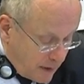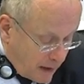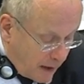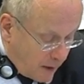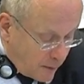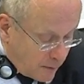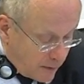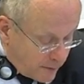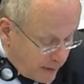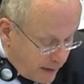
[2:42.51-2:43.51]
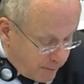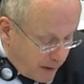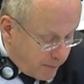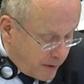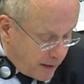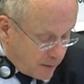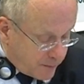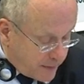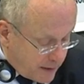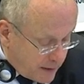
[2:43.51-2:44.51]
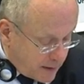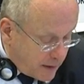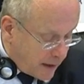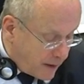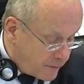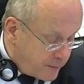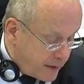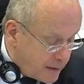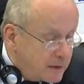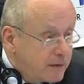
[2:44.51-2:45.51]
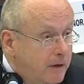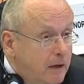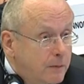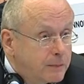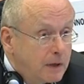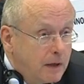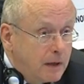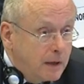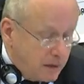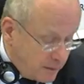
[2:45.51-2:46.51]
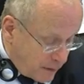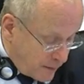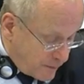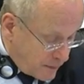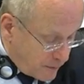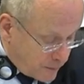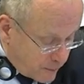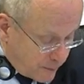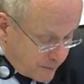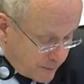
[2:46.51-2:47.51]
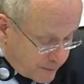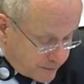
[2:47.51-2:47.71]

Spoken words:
how the public opinion has been developed and about the roots